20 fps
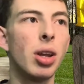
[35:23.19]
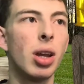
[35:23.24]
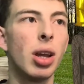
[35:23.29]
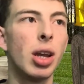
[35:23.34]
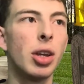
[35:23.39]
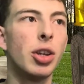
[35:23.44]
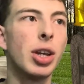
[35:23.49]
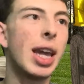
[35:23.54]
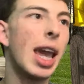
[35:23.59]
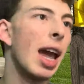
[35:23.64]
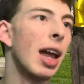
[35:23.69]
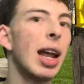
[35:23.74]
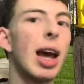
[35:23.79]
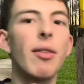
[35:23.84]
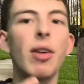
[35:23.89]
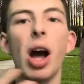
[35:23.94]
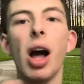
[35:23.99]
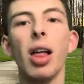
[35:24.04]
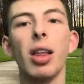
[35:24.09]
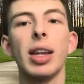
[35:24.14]
you can't have
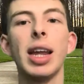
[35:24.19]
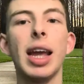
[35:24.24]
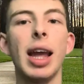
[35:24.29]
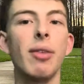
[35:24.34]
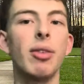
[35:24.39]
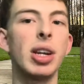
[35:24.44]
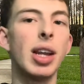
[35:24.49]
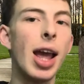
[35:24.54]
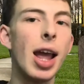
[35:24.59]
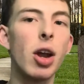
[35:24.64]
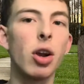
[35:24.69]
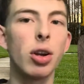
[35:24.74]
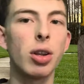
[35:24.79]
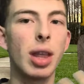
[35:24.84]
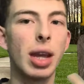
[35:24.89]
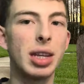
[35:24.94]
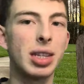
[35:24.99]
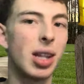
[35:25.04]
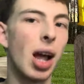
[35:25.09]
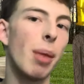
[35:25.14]
a holiday every day or
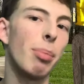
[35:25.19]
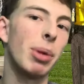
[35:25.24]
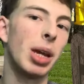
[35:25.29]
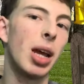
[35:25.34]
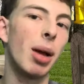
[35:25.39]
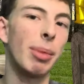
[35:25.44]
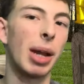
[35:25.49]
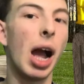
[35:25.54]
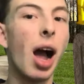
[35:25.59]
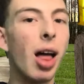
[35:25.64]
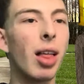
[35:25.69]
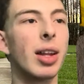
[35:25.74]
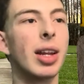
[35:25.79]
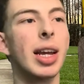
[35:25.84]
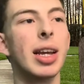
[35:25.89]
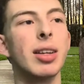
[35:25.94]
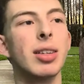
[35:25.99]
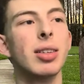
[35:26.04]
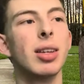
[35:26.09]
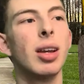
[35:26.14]
they stop becoming
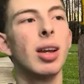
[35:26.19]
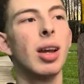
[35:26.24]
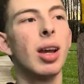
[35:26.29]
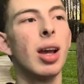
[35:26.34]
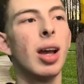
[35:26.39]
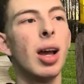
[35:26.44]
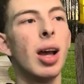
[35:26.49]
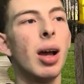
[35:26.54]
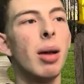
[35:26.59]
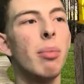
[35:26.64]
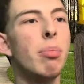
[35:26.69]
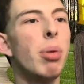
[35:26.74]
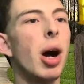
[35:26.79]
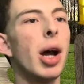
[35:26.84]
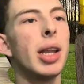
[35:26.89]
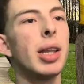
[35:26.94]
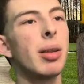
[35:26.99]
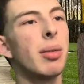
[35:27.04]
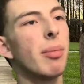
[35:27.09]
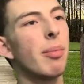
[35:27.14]
holidays.
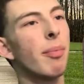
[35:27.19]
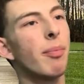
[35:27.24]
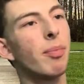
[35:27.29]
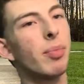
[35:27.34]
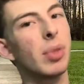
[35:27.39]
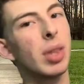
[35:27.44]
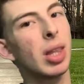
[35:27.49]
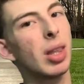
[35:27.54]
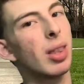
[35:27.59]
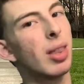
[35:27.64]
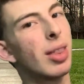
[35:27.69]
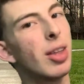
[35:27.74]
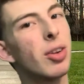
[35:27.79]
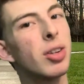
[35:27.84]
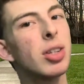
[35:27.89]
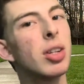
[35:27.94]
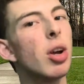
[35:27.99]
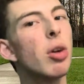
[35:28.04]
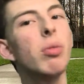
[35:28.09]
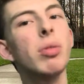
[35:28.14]
But there's
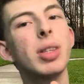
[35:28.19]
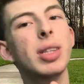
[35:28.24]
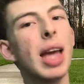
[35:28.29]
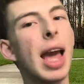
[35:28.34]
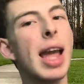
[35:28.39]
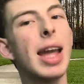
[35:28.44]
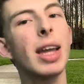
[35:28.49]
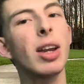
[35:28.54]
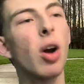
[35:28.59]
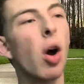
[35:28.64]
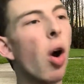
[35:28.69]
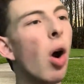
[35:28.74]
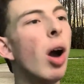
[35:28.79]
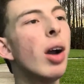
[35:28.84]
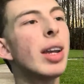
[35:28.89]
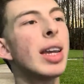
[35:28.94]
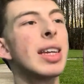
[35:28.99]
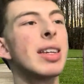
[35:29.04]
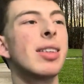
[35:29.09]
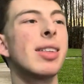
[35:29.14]
no day in
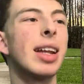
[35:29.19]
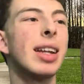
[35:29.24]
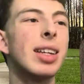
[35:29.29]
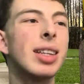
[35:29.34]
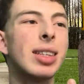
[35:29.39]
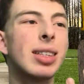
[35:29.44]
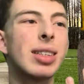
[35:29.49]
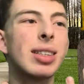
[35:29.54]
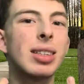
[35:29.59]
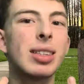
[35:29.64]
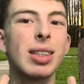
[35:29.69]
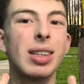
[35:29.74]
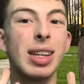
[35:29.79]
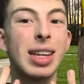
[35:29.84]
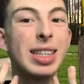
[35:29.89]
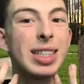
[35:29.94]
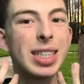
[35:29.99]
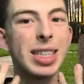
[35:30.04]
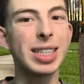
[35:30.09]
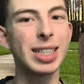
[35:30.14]
August, and it's
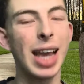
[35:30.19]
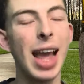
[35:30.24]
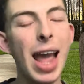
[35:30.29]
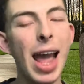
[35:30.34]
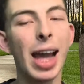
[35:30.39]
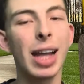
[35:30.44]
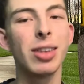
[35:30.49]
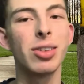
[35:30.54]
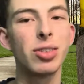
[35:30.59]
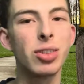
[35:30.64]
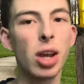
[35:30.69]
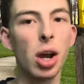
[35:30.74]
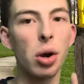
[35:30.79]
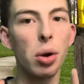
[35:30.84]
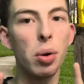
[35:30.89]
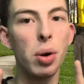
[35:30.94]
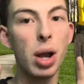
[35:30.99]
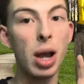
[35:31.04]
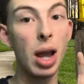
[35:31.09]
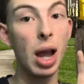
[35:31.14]
sad.
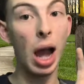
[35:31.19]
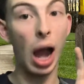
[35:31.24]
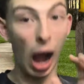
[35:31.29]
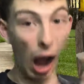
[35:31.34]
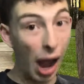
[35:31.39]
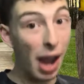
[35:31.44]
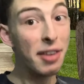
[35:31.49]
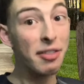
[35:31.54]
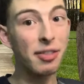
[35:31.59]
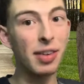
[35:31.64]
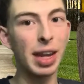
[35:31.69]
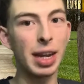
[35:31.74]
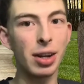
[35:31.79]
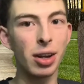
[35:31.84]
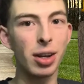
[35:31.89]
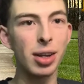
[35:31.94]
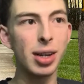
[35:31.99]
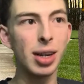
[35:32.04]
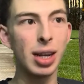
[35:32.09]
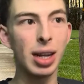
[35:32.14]
So I
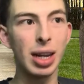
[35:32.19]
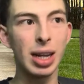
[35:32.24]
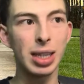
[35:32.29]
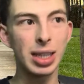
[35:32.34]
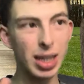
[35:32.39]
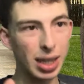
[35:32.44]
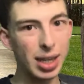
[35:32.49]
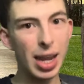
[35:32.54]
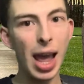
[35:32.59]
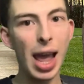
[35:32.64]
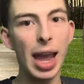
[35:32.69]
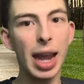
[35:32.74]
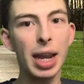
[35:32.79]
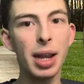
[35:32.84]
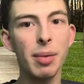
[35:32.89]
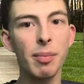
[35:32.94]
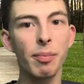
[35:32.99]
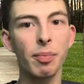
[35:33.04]
figured today